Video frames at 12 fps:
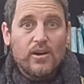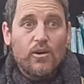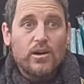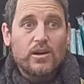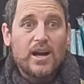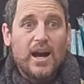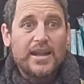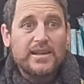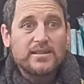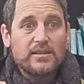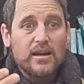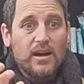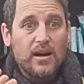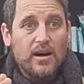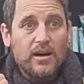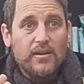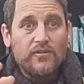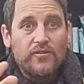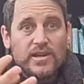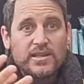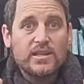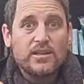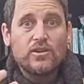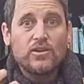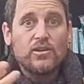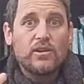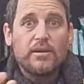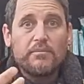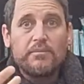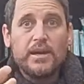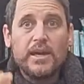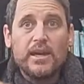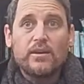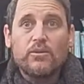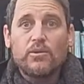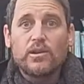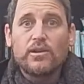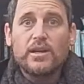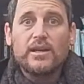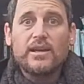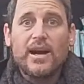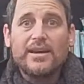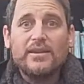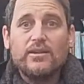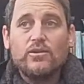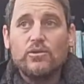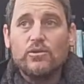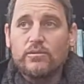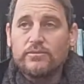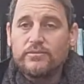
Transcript: or God is physical being. We're learning 92.